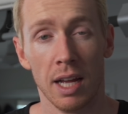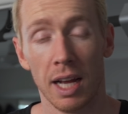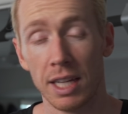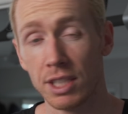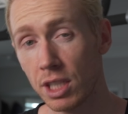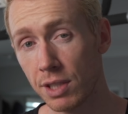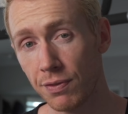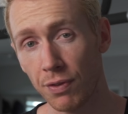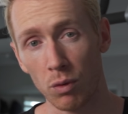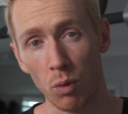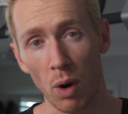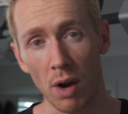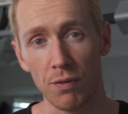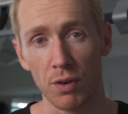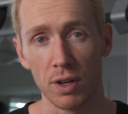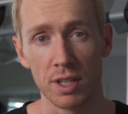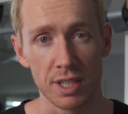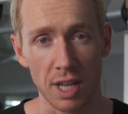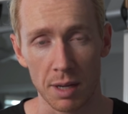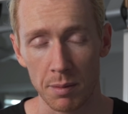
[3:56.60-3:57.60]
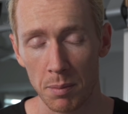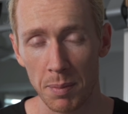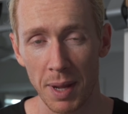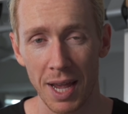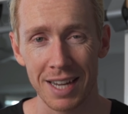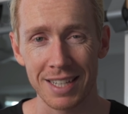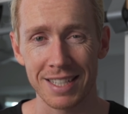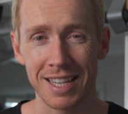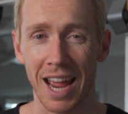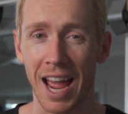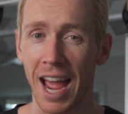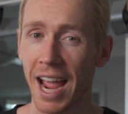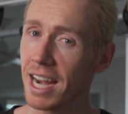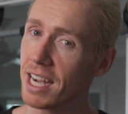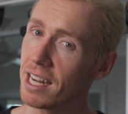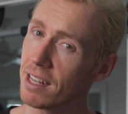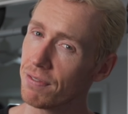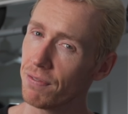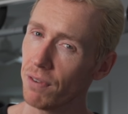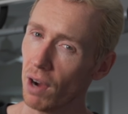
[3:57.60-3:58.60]
And just for reference, I'm about
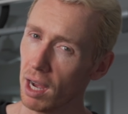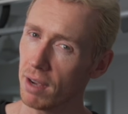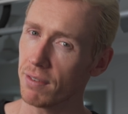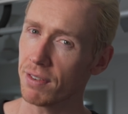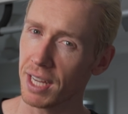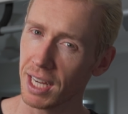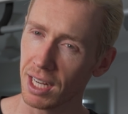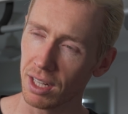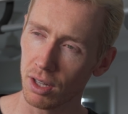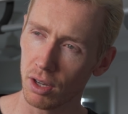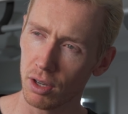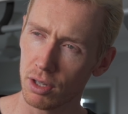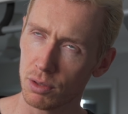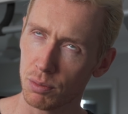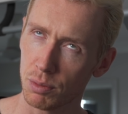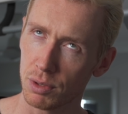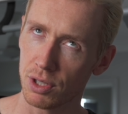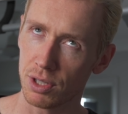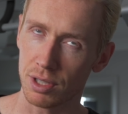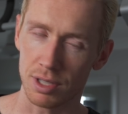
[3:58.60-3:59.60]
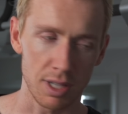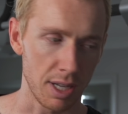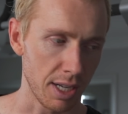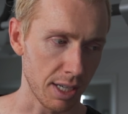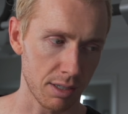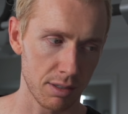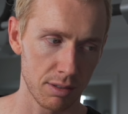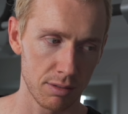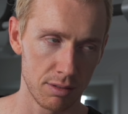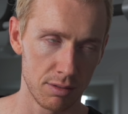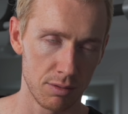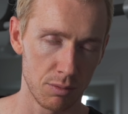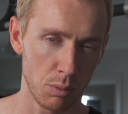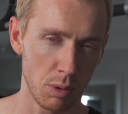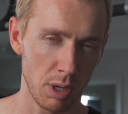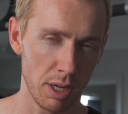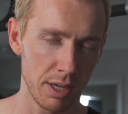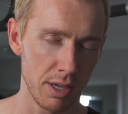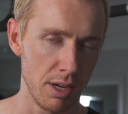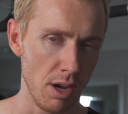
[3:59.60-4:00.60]
85 kilos, which is like
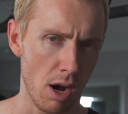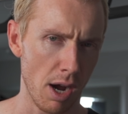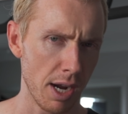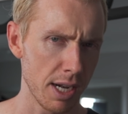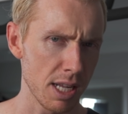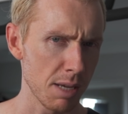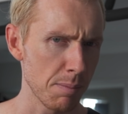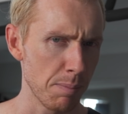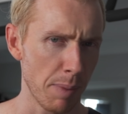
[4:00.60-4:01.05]
190